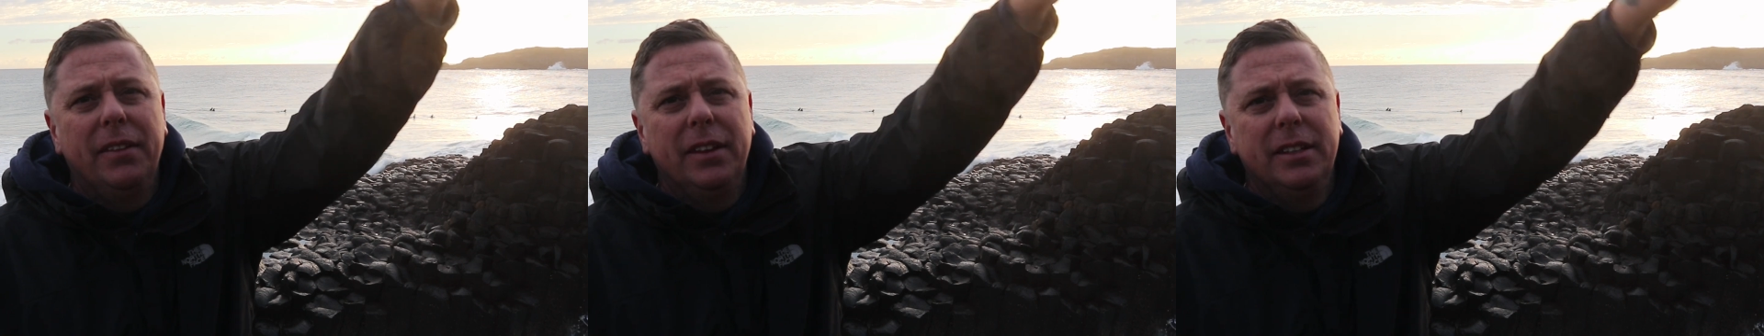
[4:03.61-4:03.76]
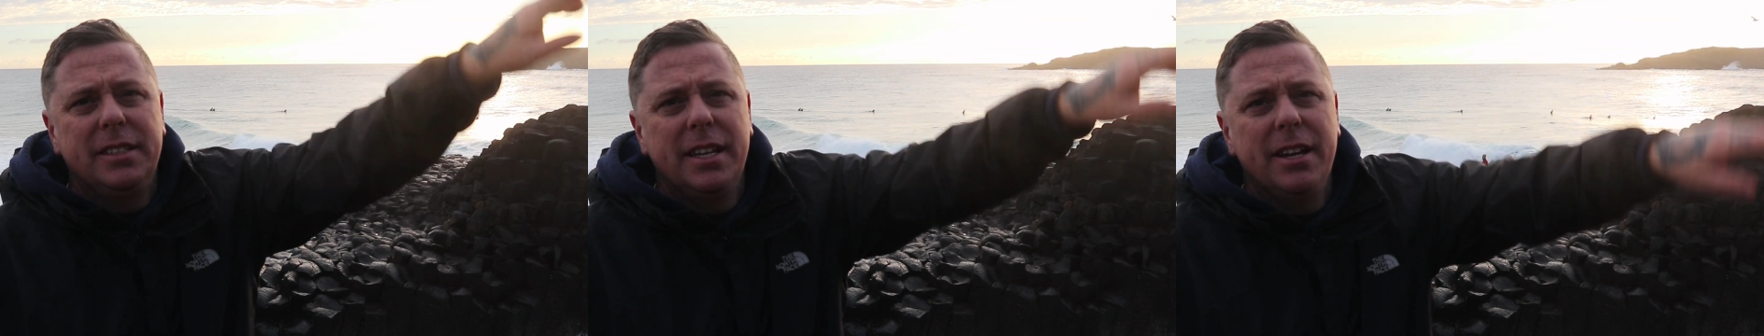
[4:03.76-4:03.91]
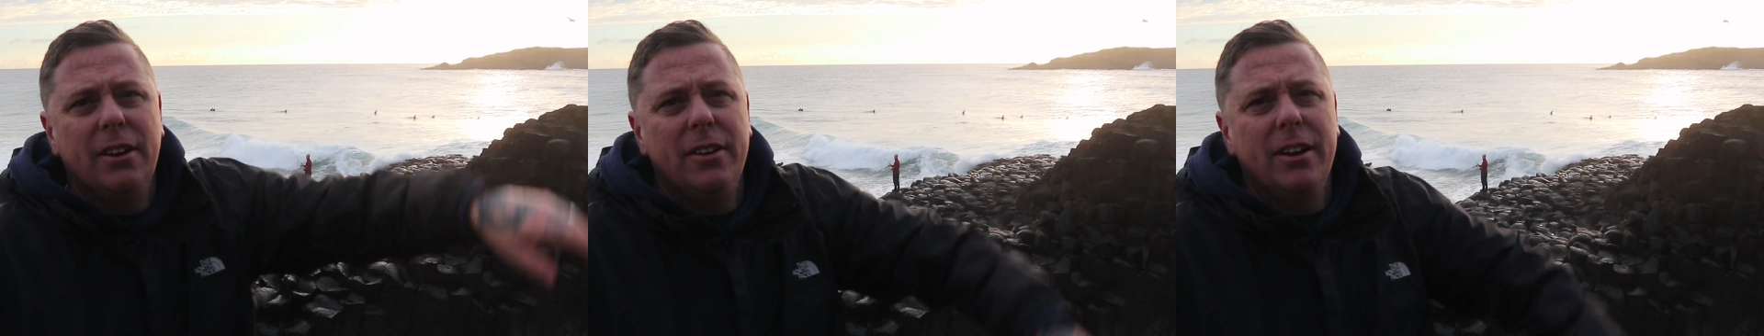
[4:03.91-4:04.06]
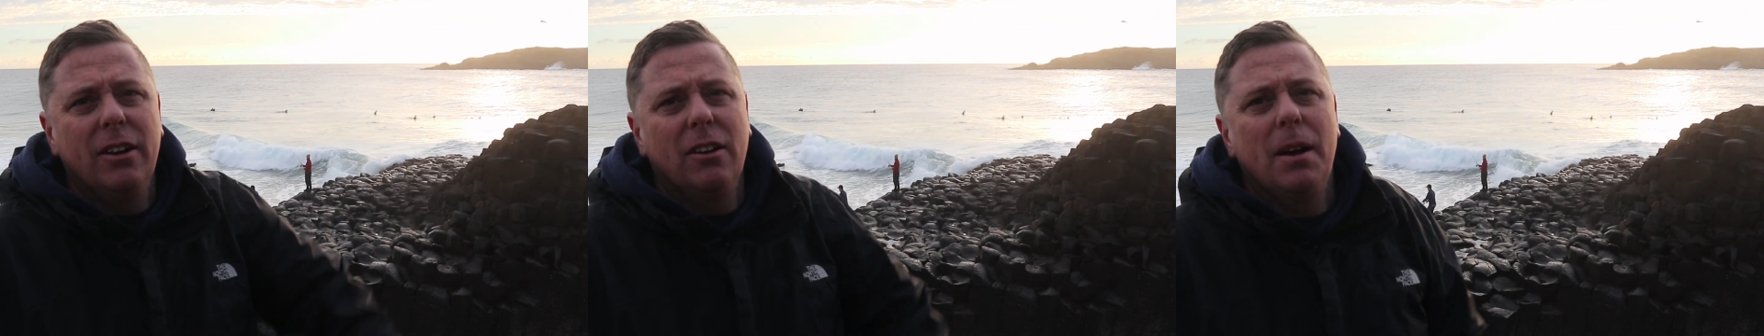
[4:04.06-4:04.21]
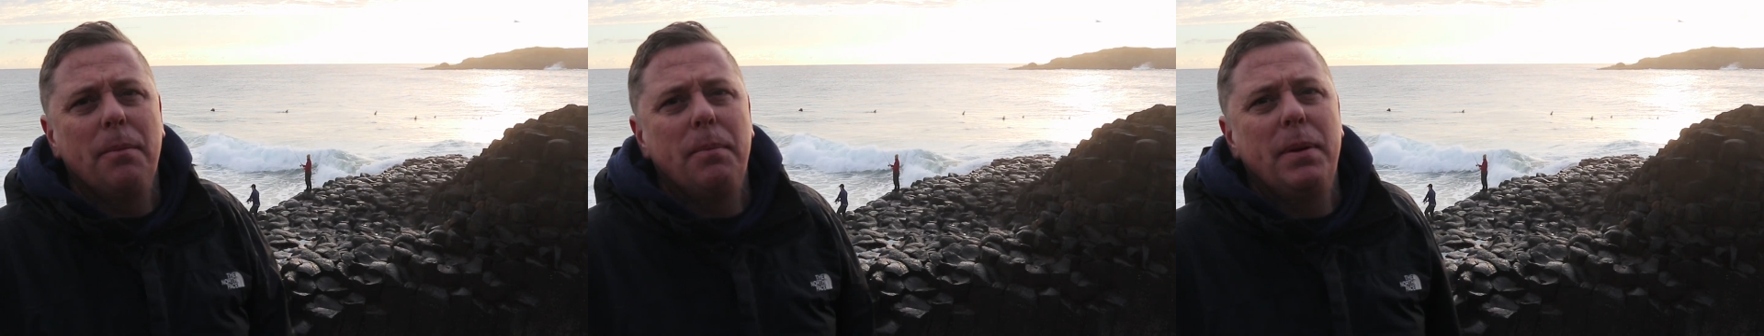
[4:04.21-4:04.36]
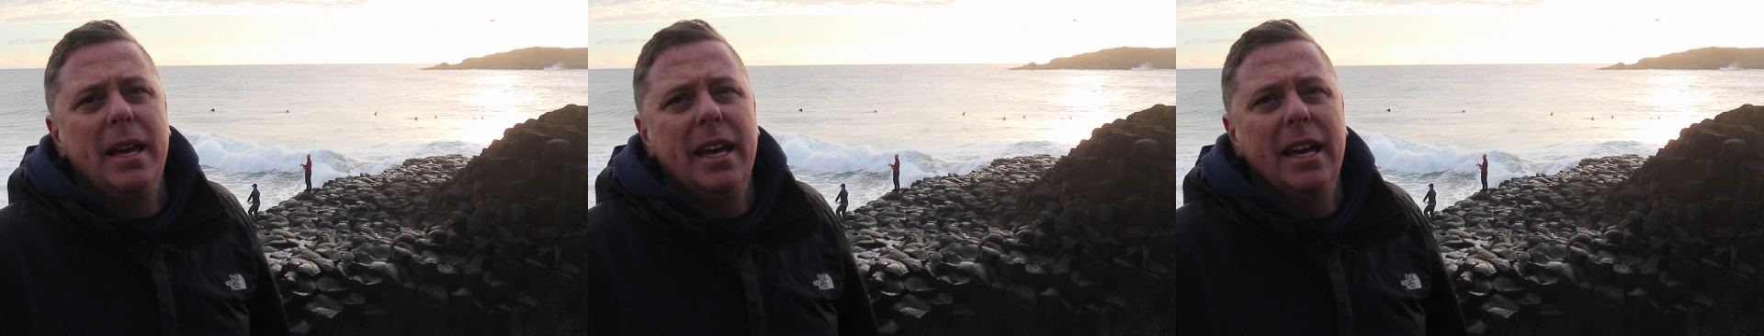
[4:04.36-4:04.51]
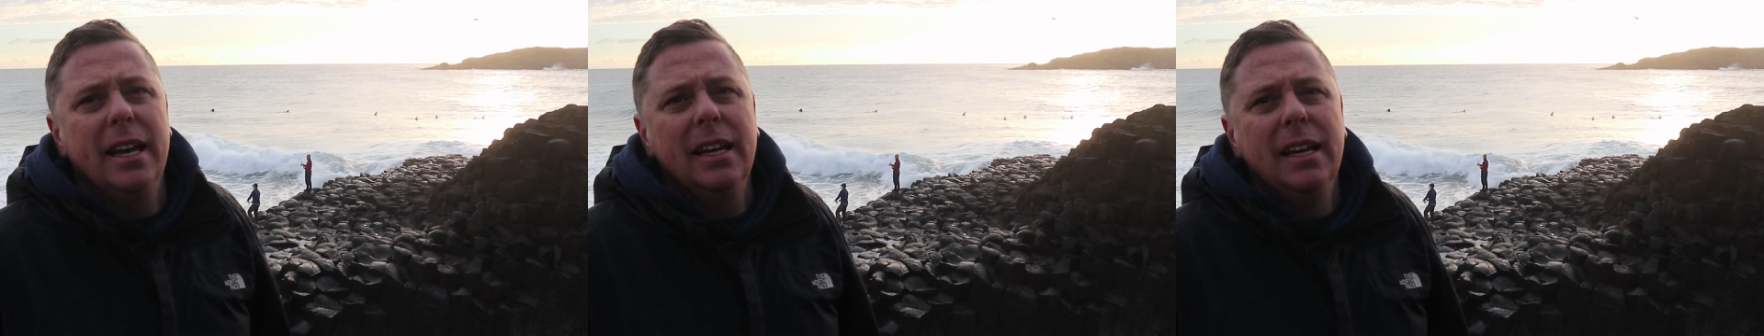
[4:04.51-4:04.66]
this area up
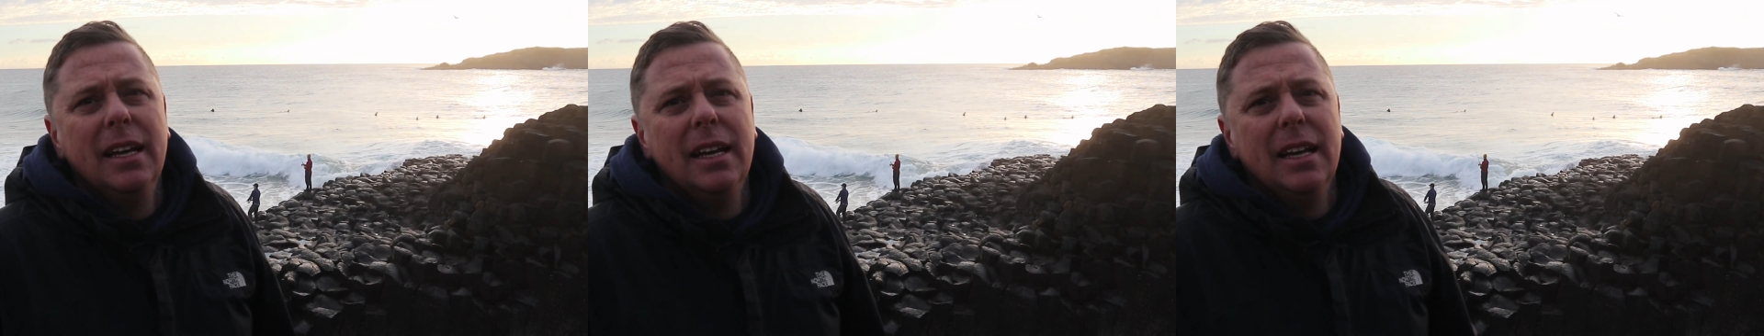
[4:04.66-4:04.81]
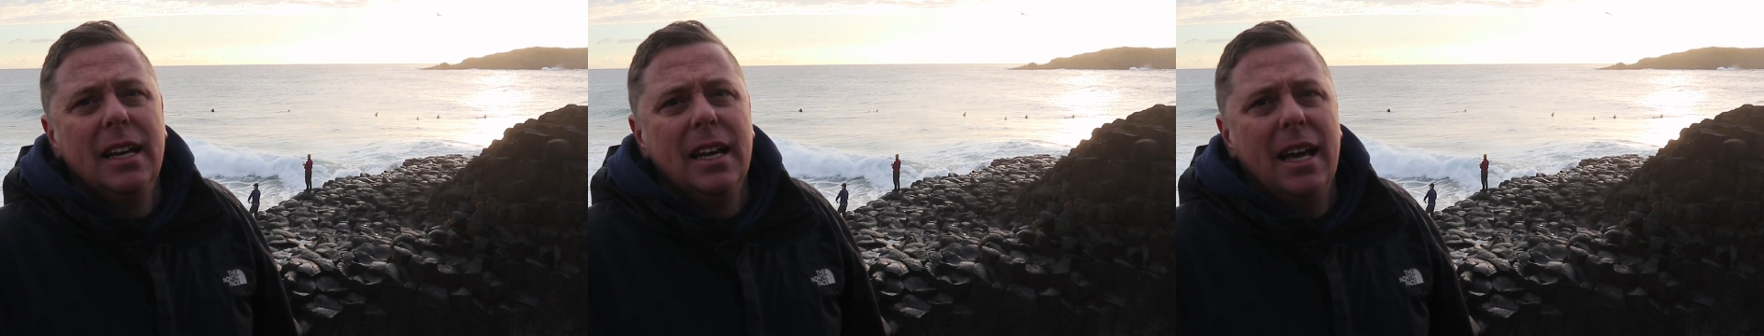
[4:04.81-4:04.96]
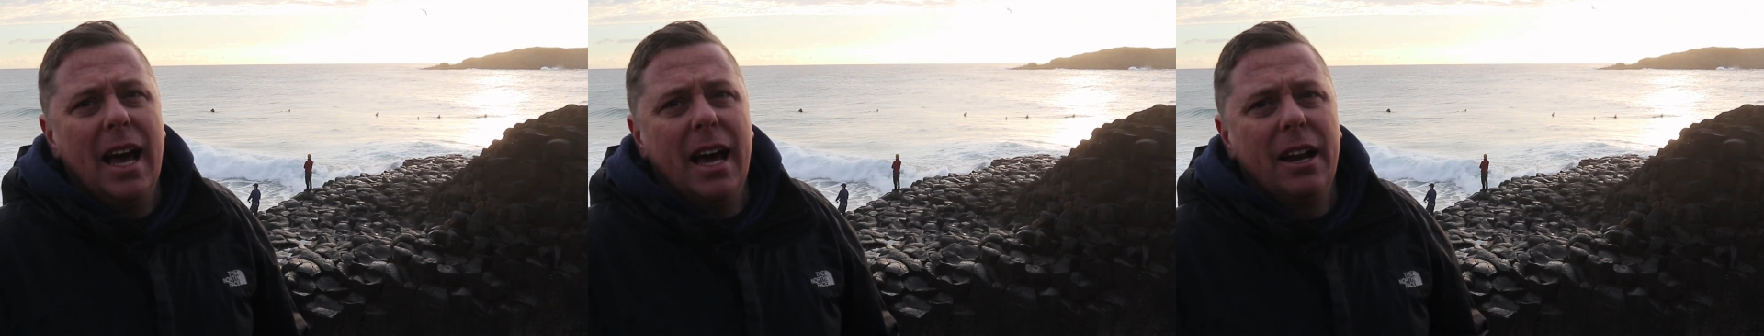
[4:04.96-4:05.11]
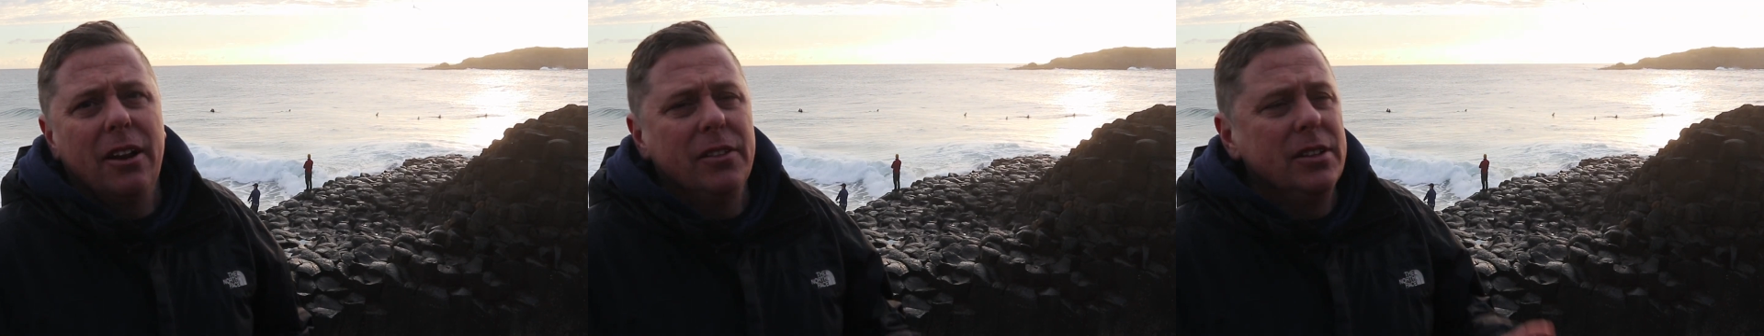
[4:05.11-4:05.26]
here, out